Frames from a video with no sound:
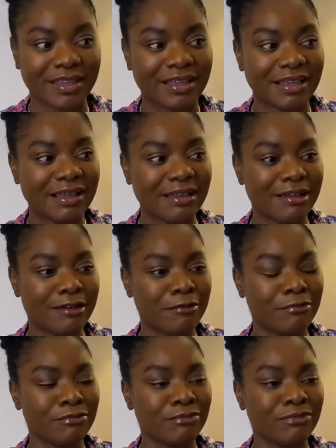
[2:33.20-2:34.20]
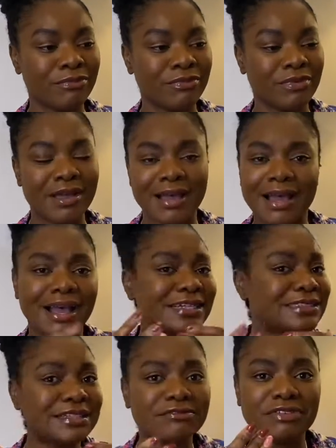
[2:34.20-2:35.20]
I
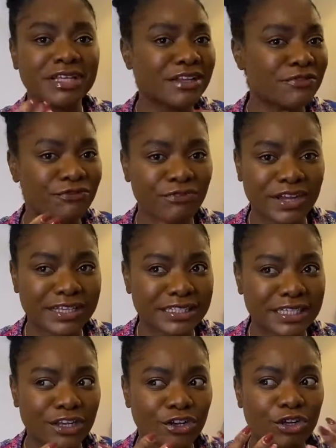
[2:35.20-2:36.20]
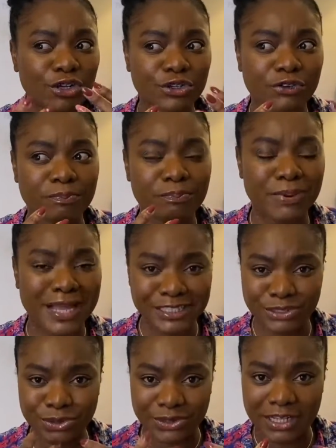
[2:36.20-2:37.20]
didn't really find a lot of
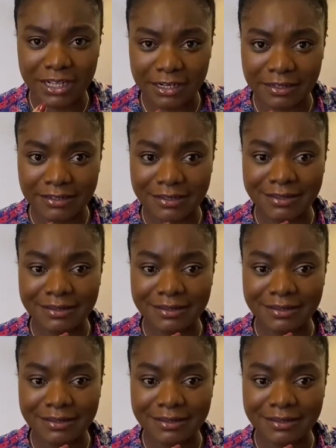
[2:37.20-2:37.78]
personal